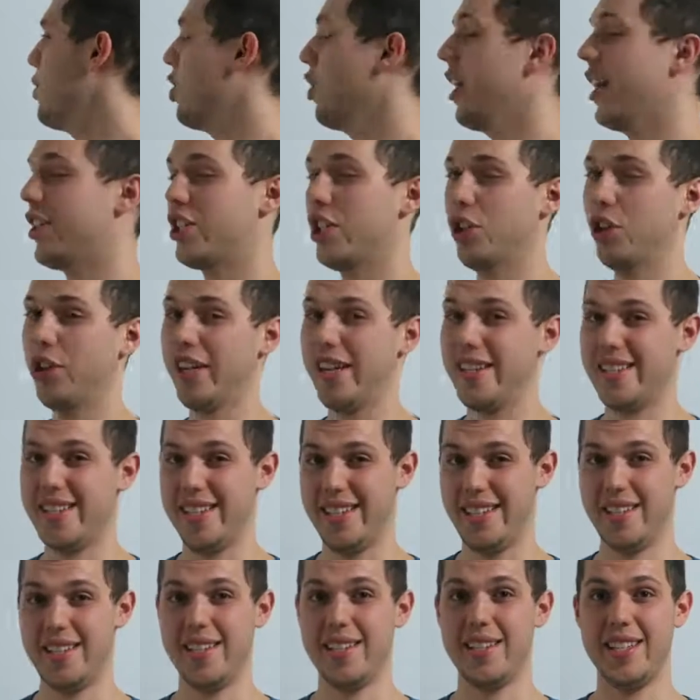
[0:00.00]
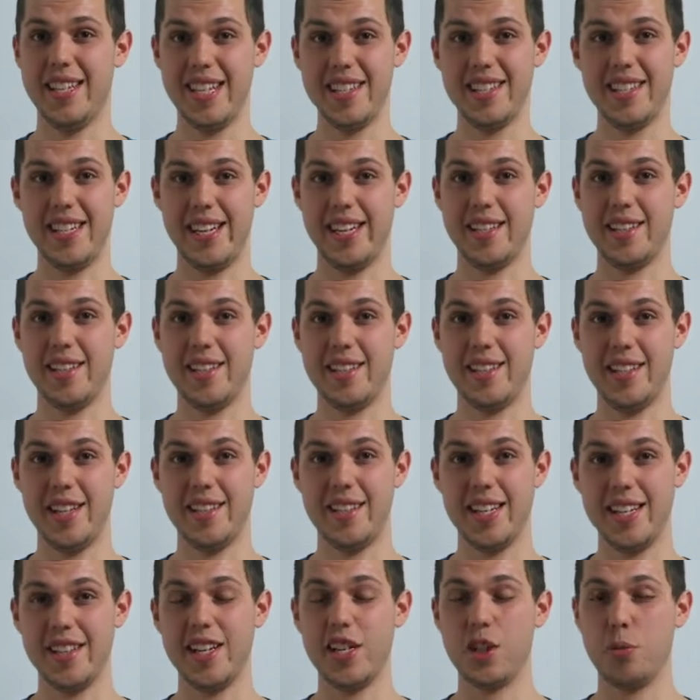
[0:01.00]
You can actually look at statistics, and
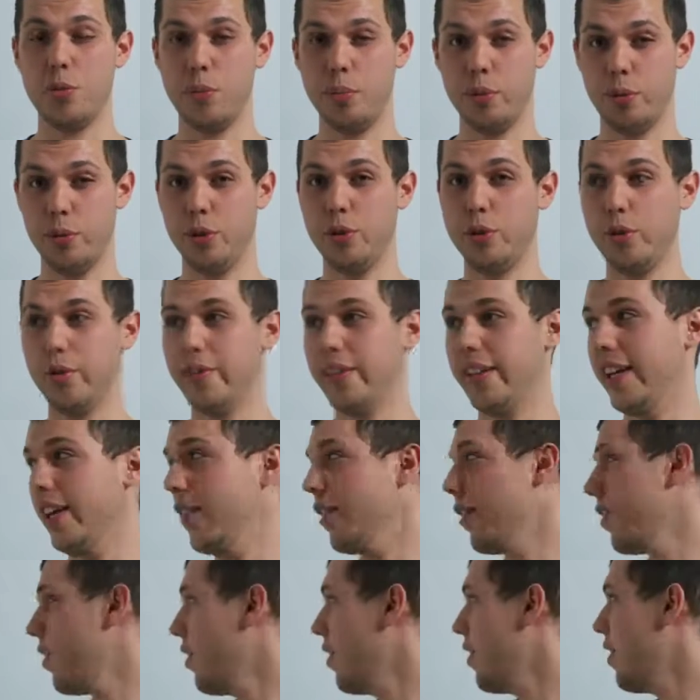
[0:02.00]
statistics will prove that